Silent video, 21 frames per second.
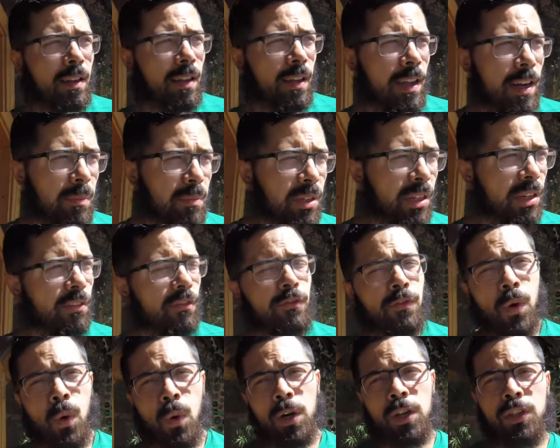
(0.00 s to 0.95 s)
and I'm looking
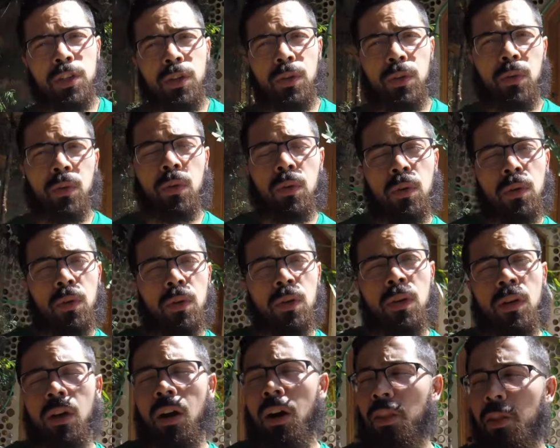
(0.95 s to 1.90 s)
forward to
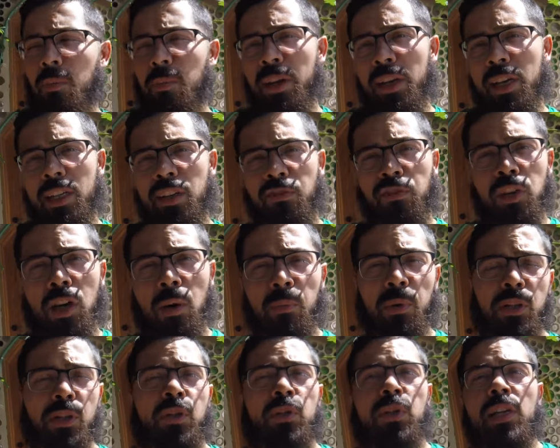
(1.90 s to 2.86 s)
all the many different
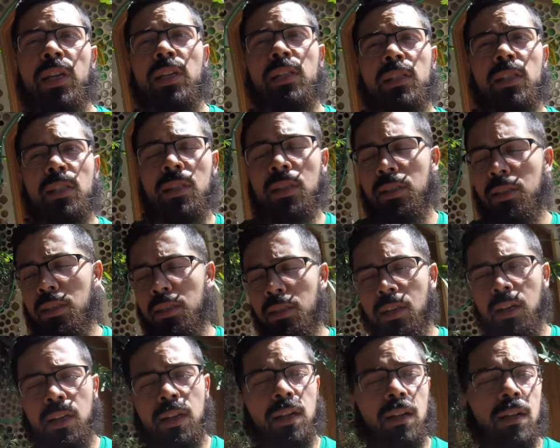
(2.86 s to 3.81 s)
opportunities that this is
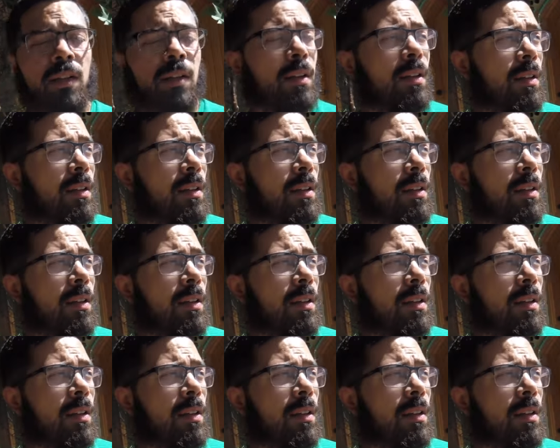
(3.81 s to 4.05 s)
gonna